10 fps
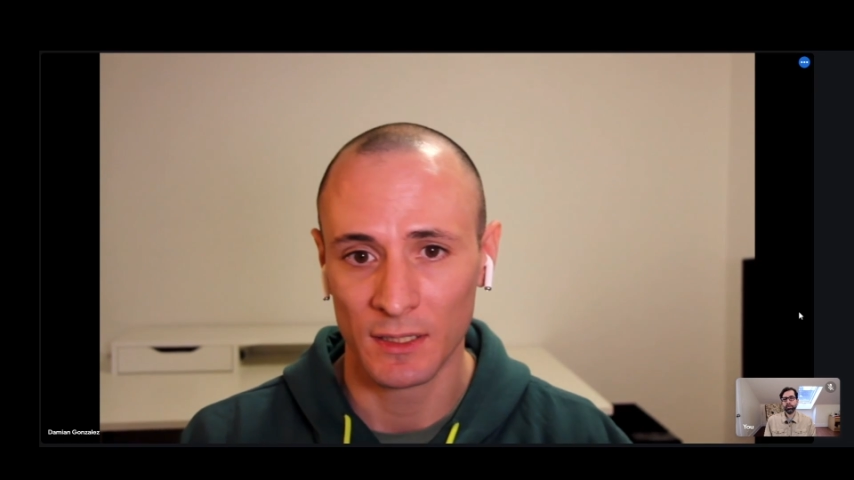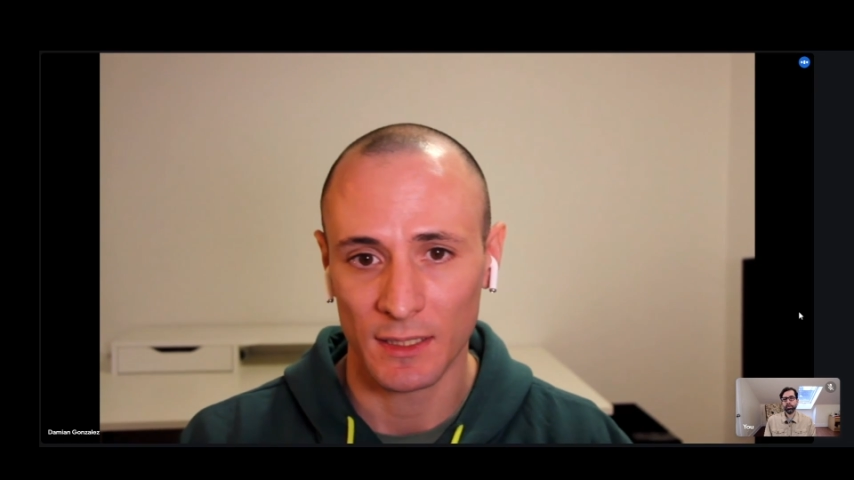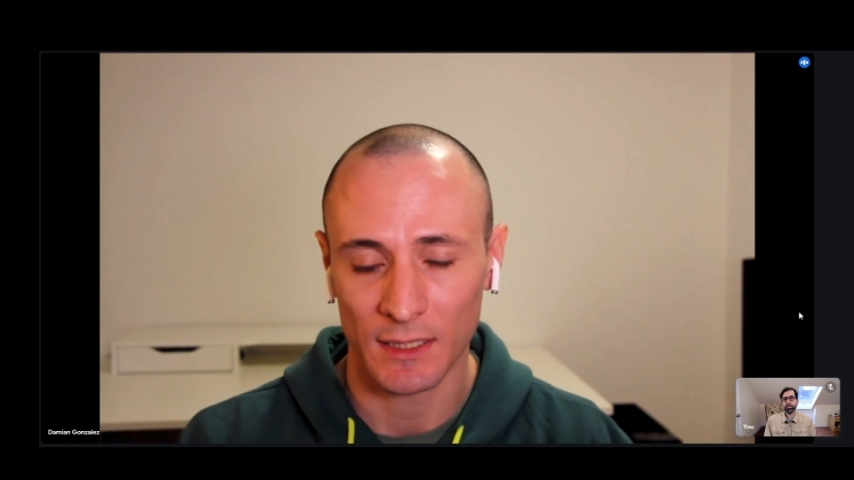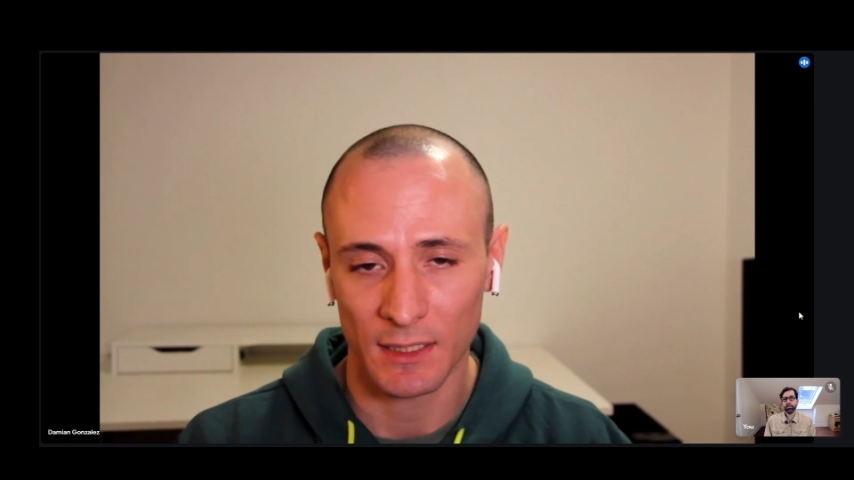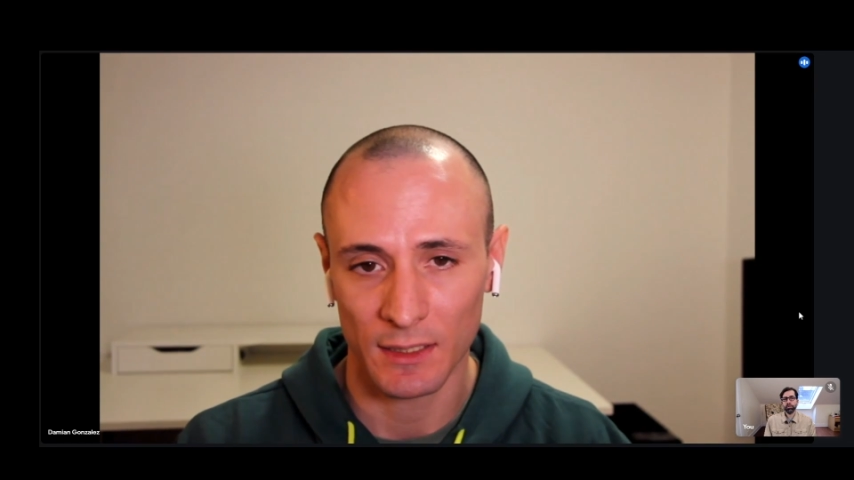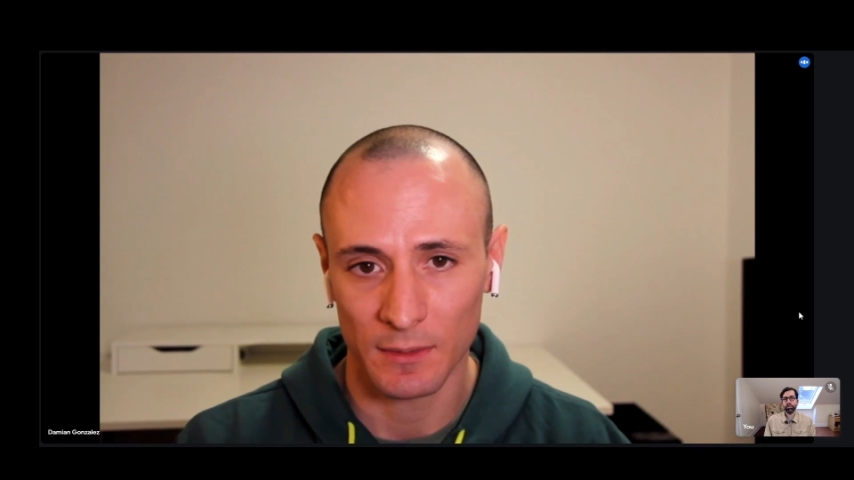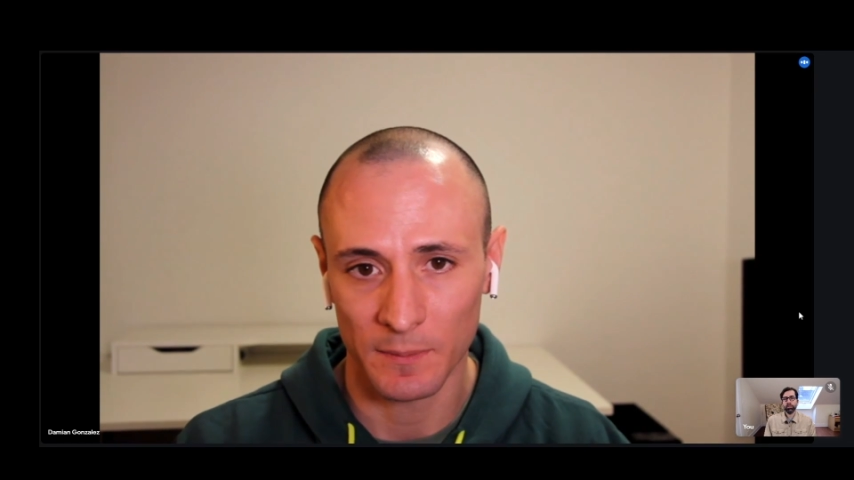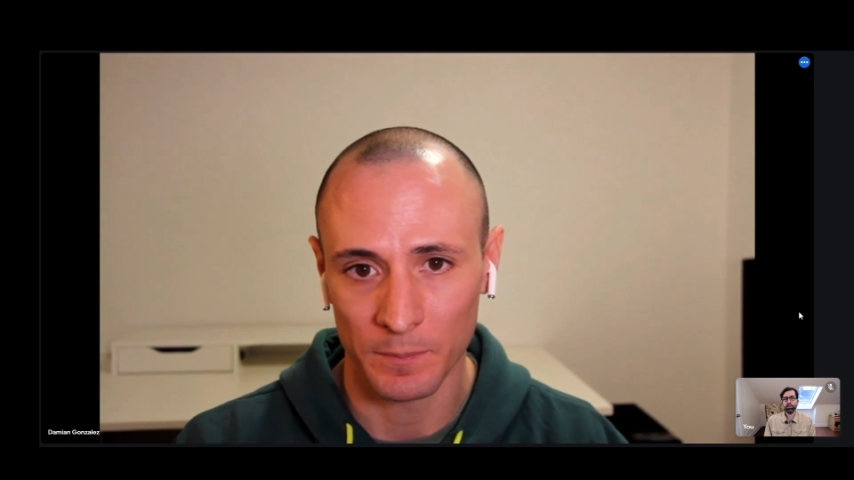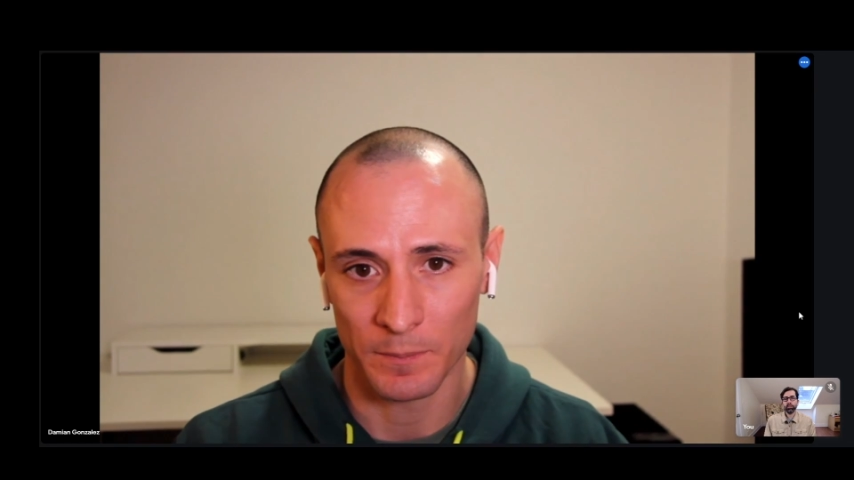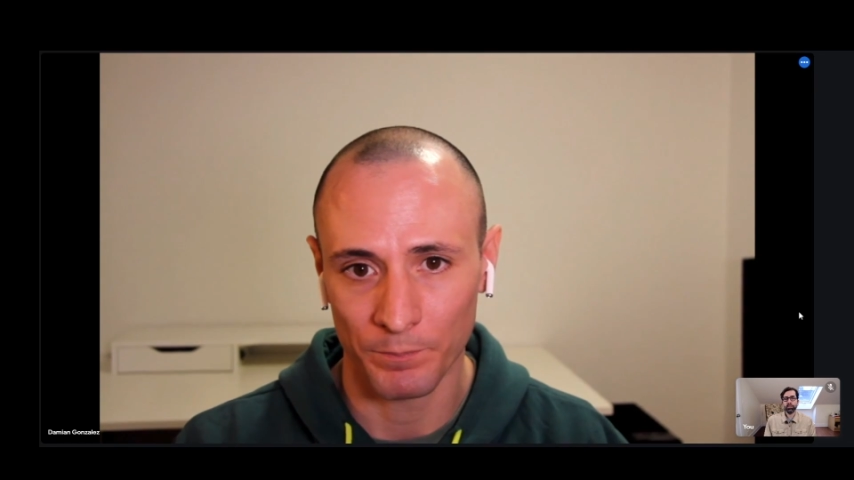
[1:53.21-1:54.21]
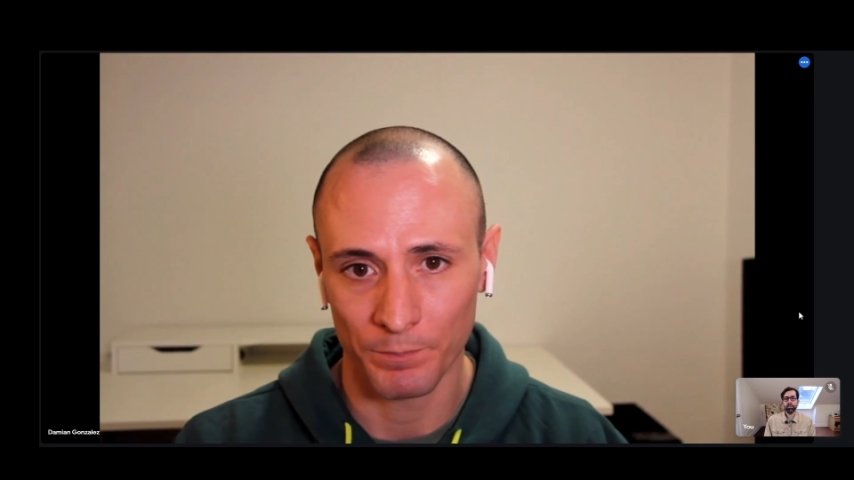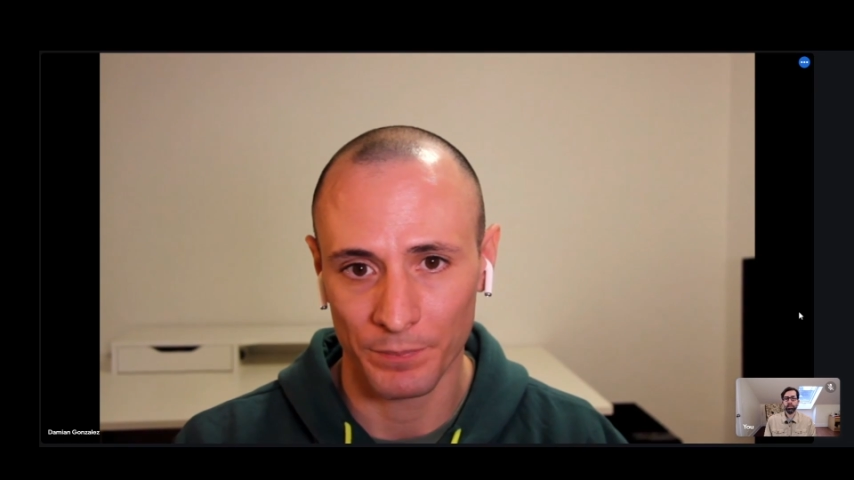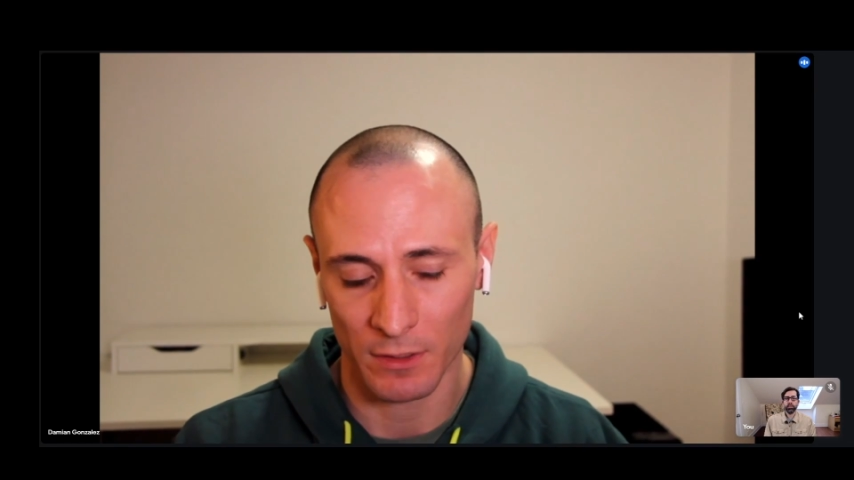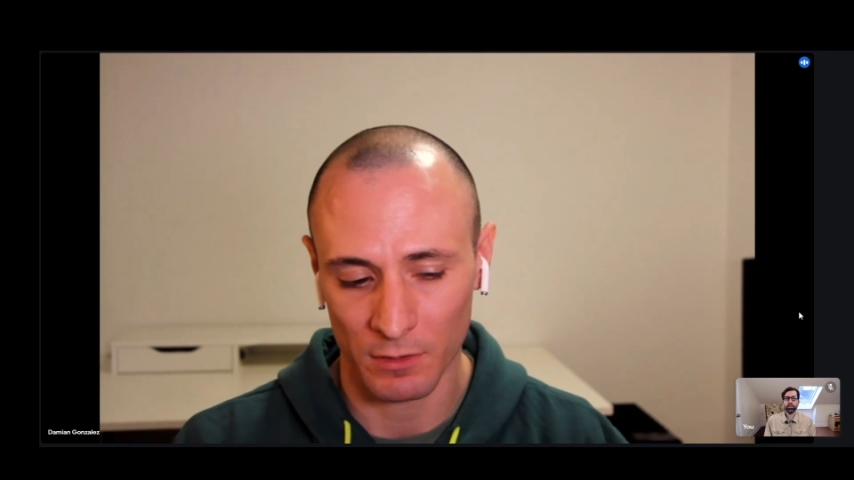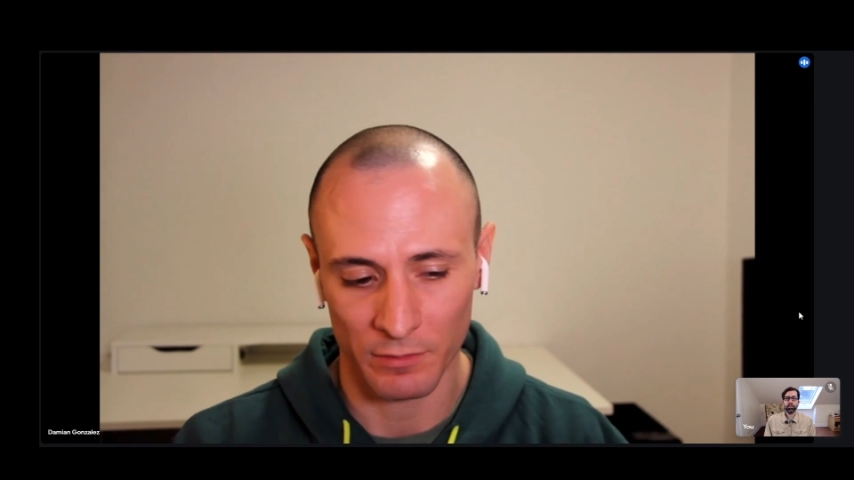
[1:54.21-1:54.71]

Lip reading: that are